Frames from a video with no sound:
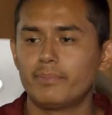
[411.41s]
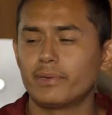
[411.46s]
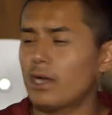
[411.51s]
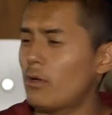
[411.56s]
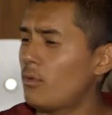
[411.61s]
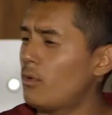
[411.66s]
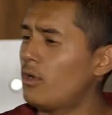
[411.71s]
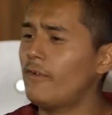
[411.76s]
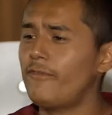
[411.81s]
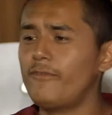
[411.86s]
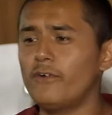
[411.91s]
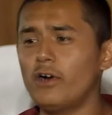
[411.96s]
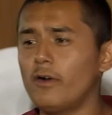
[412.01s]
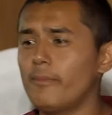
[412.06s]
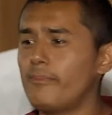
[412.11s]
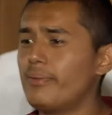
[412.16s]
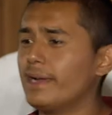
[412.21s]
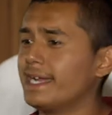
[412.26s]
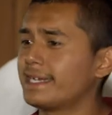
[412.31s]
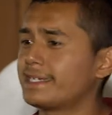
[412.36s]
But I won't
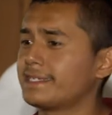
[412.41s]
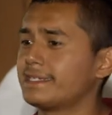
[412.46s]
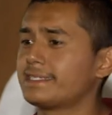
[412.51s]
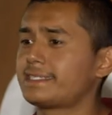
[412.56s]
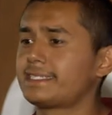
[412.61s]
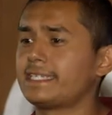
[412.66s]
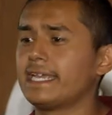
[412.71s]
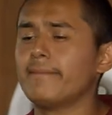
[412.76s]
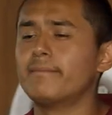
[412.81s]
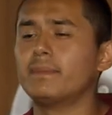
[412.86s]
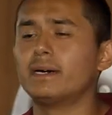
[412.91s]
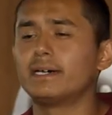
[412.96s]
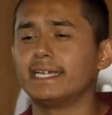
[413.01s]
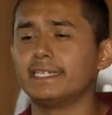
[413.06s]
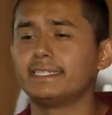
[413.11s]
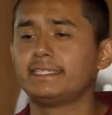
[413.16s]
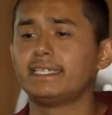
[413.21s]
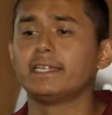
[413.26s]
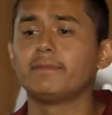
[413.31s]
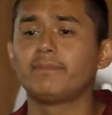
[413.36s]
fall back in the same mud
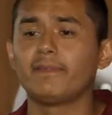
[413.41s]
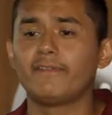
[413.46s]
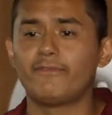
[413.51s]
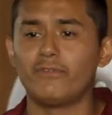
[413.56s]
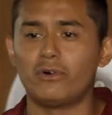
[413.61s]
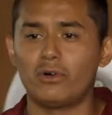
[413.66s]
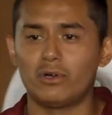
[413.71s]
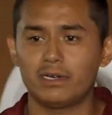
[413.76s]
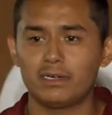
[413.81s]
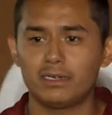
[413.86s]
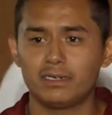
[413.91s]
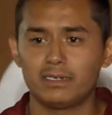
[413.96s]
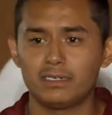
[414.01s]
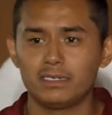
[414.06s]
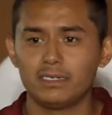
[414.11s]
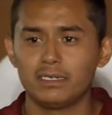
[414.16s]
I did before.